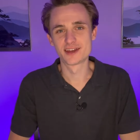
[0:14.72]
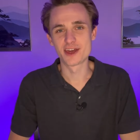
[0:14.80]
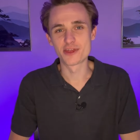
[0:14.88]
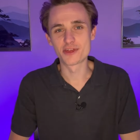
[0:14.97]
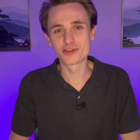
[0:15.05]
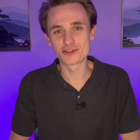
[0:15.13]

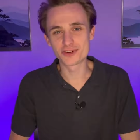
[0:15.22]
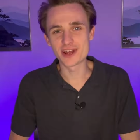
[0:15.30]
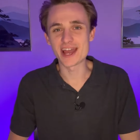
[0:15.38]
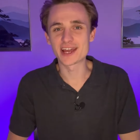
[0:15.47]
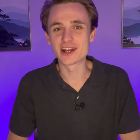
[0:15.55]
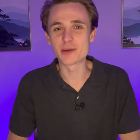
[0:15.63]
The third
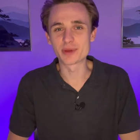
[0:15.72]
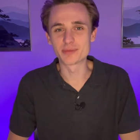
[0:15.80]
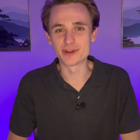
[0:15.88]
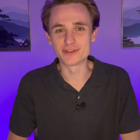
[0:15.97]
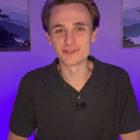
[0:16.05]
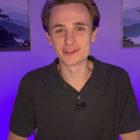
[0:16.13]
economic
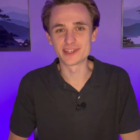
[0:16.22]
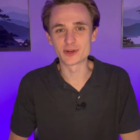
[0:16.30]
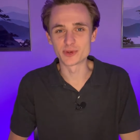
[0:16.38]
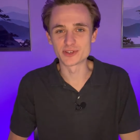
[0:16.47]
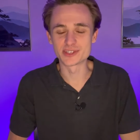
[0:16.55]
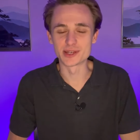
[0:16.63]
benefit that
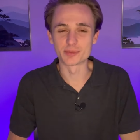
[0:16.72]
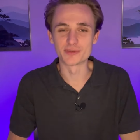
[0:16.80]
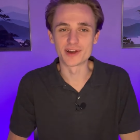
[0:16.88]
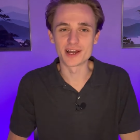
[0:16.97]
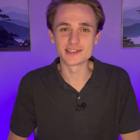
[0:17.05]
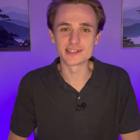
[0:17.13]
real estate
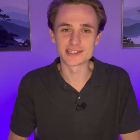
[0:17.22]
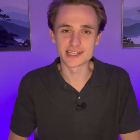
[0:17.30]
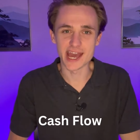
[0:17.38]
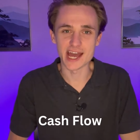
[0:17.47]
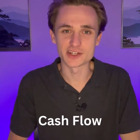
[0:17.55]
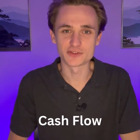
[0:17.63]
provides is
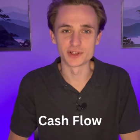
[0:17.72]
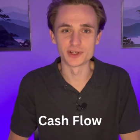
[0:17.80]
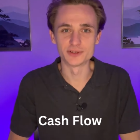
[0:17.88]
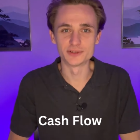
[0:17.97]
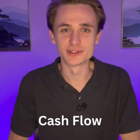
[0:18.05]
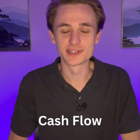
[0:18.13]
cash flow.
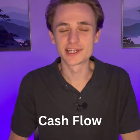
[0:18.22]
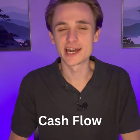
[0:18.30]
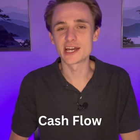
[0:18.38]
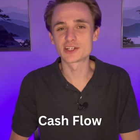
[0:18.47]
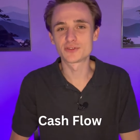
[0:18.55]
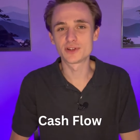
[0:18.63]

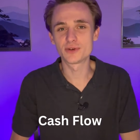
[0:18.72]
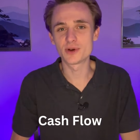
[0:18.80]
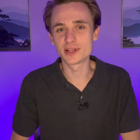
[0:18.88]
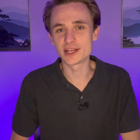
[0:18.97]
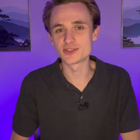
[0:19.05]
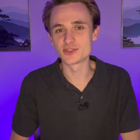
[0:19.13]
Cash flow
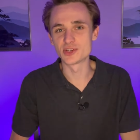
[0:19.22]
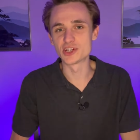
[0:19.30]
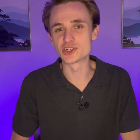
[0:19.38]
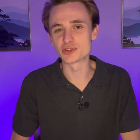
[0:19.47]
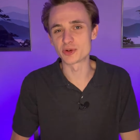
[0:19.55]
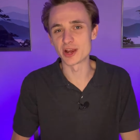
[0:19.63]
allows you to
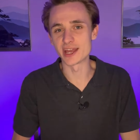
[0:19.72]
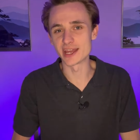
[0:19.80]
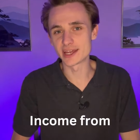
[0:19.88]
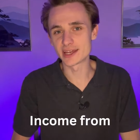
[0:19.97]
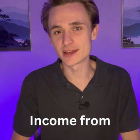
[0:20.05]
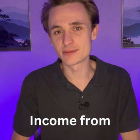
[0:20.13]
generate
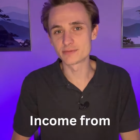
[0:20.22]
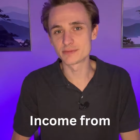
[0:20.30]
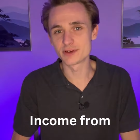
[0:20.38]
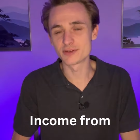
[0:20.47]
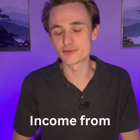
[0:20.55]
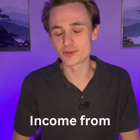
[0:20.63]
income
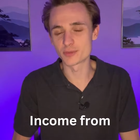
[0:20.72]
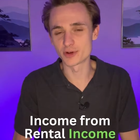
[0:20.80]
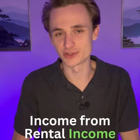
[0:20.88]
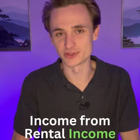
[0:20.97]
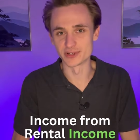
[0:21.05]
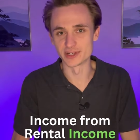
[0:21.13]
from
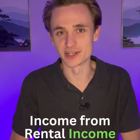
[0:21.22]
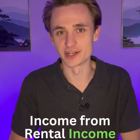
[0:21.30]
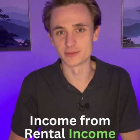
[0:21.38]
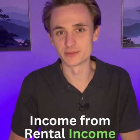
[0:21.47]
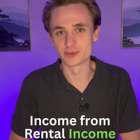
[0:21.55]
rental income.